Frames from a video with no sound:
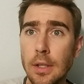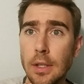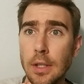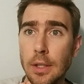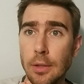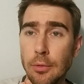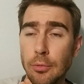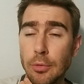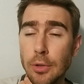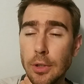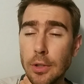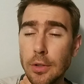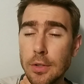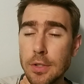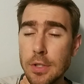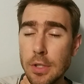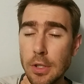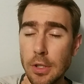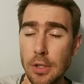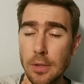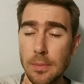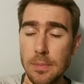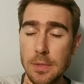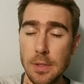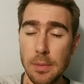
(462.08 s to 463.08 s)
in real
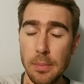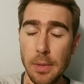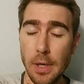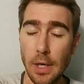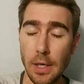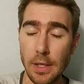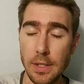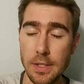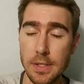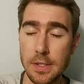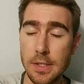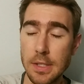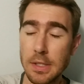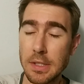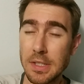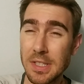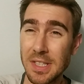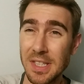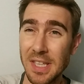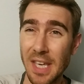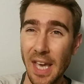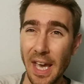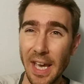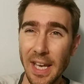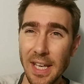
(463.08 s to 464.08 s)
terms, about
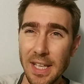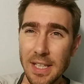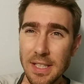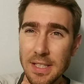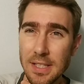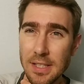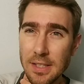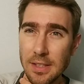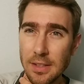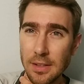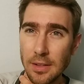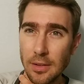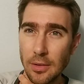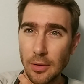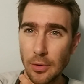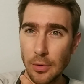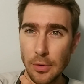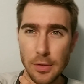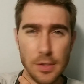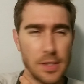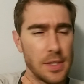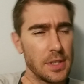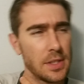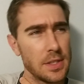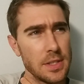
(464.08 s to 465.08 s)
68 or
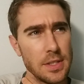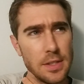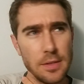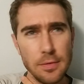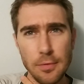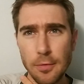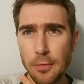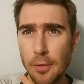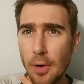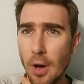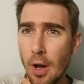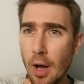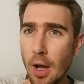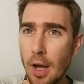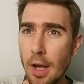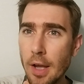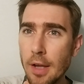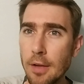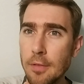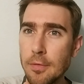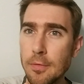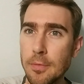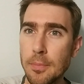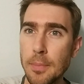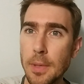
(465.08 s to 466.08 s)

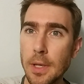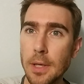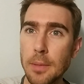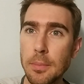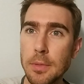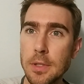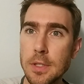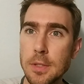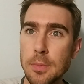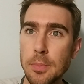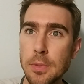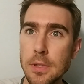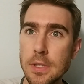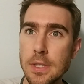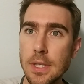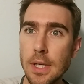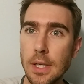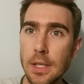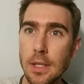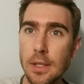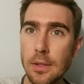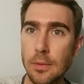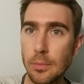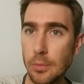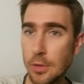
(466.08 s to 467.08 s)
65 megabits per
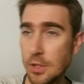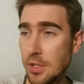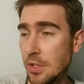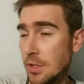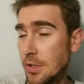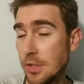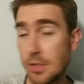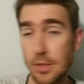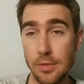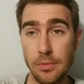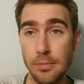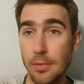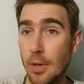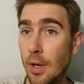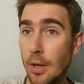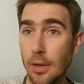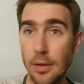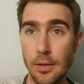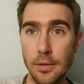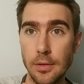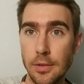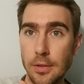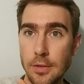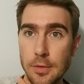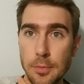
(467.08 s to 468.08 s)
second, which is uh,
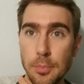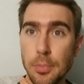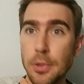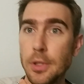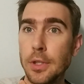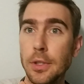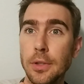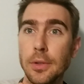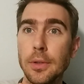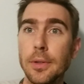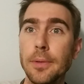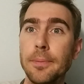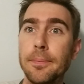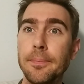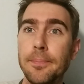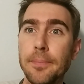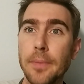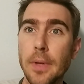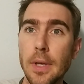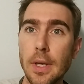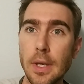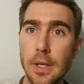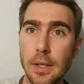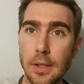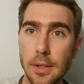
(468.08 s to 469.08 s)
it's pretty good
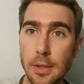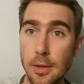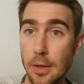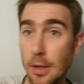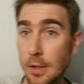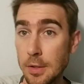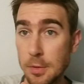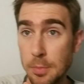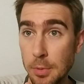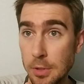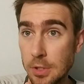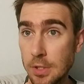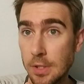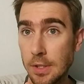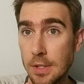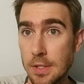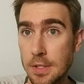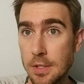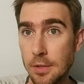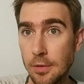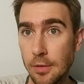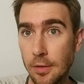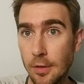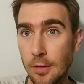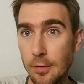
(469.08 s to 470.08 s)
especially
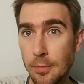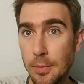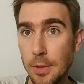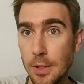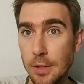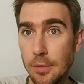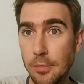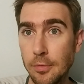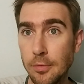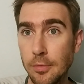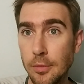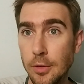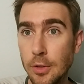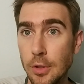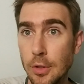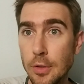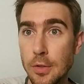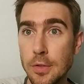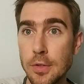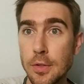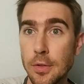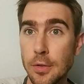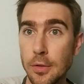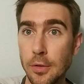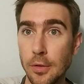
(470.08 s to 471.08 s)
considering I've been
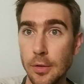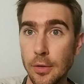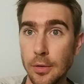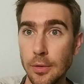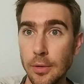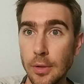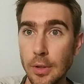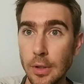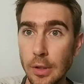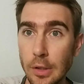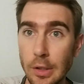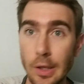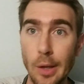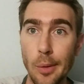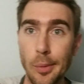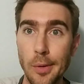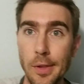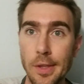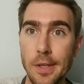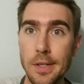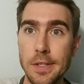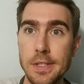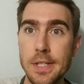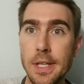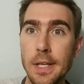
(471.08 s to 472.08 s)
used to lower
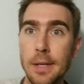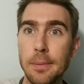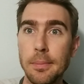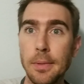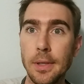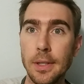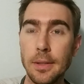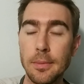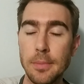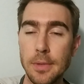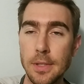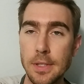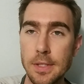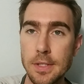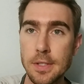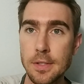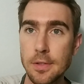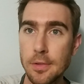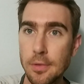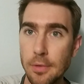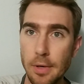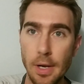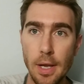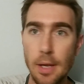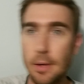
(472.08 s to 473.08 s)
than 10 megabits
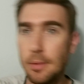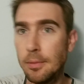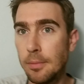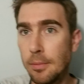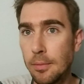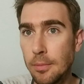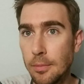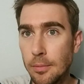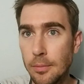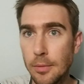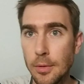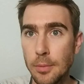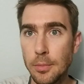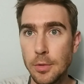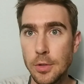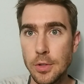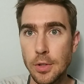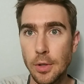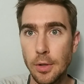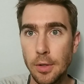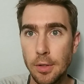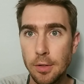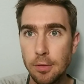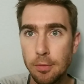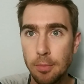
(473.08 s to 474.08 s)
throughout the
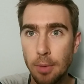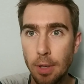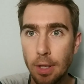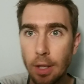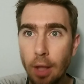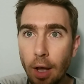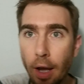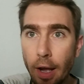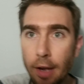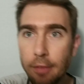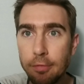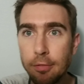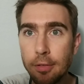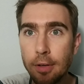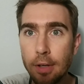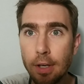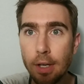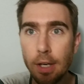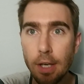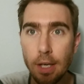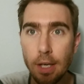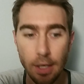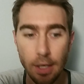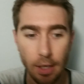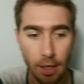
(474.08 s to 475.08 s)
majority of my life.
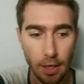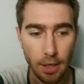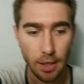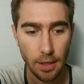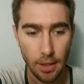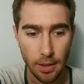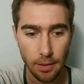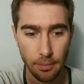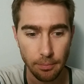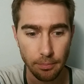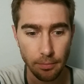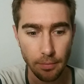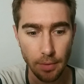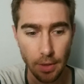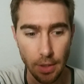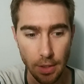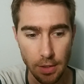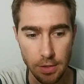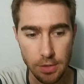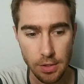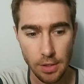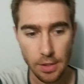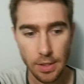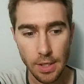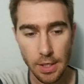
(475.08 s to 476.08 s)
Um,
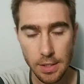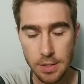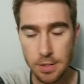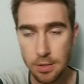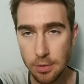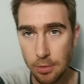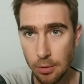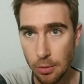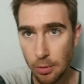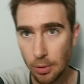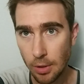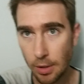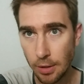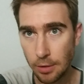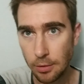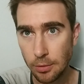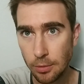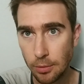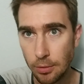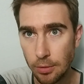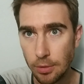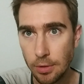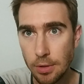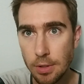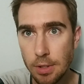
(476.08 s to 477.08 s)
so that's quite
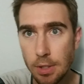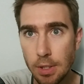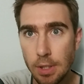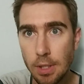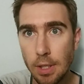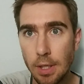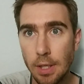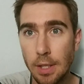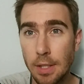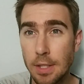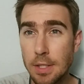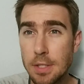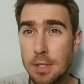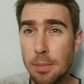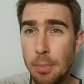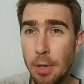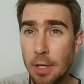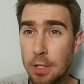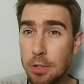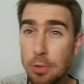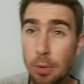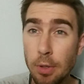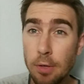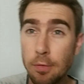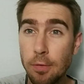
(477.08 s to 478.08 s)
good, and it's
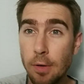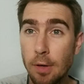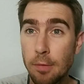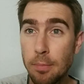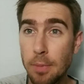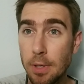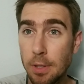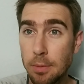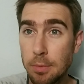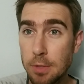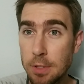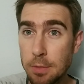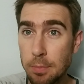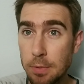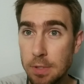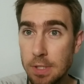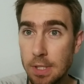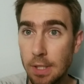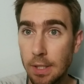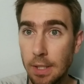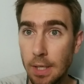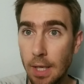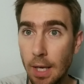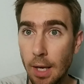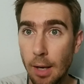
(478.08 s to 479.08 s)
about 25 megabits per
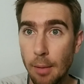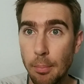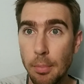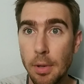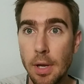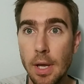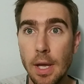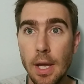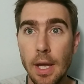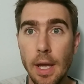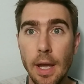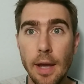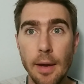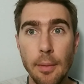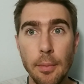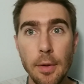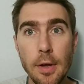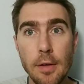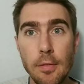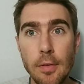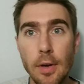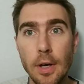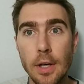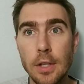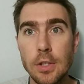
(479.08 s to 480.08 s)
second up.
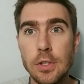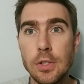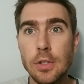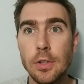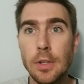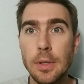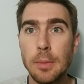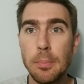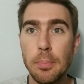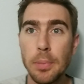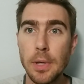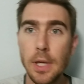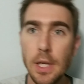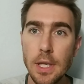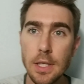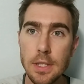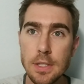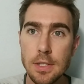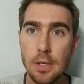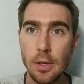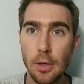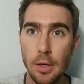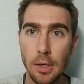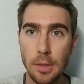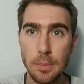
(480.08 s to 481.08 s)
However, during peak
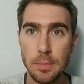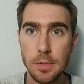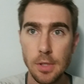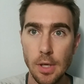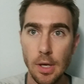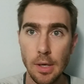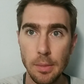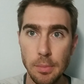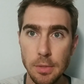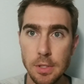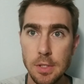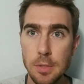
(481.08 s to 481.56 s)
times, I'm